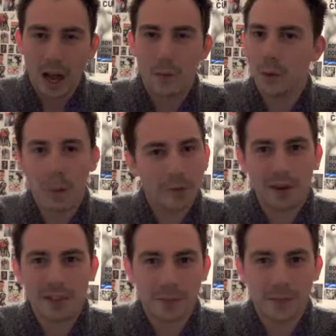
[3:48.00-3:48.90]
out of all my
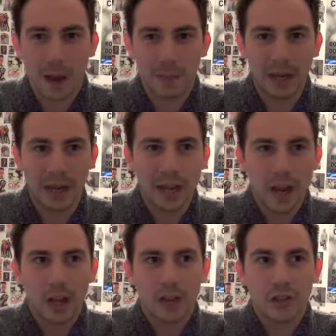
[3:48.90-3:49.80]
friends and family,
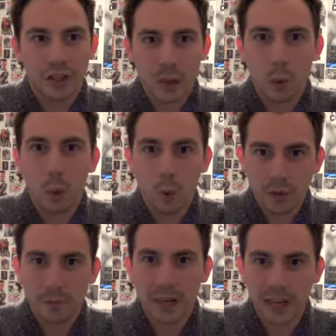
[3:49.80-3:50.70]
she would
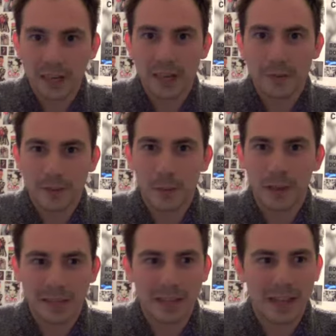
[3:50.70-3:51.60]
have been, if
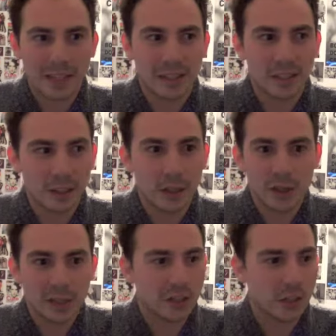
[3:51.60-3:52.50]
someone had said, "You
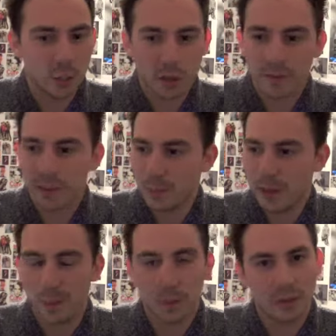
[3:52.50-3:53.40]
need to choose one of these
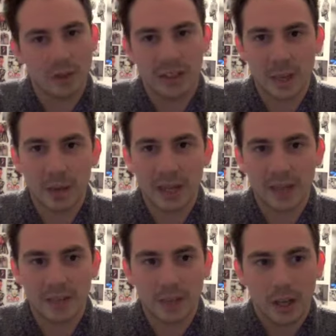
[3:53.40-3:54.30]
people to see your
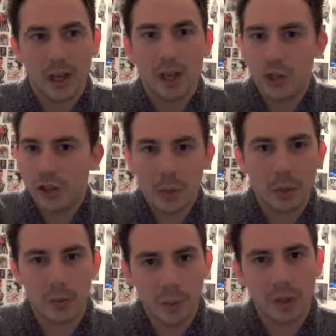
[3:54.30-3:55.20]
penis," she
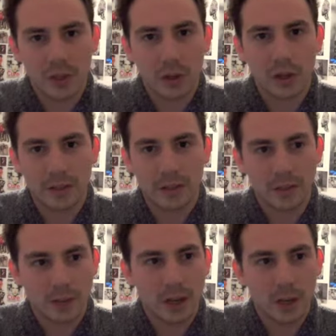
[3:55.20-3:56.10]
would have been my choice.
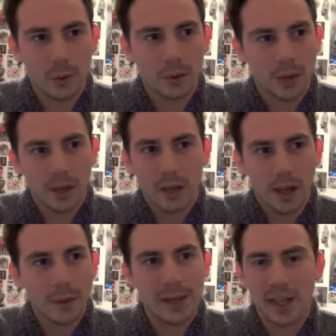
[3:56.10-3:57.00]
So,
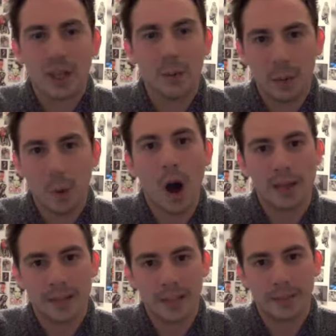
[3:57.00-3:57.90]
I mean, it could have been
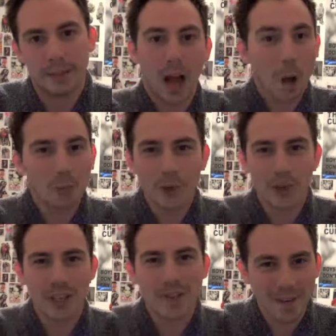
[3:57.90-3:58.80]
worse. I'm sure
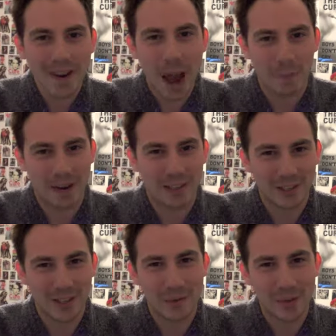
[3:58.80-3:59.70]
she's very happy
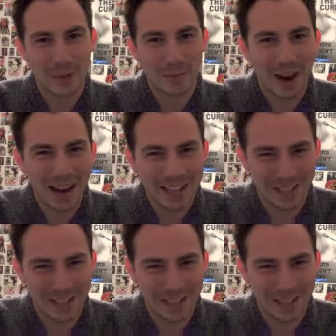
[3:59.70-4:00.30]
that she would have been my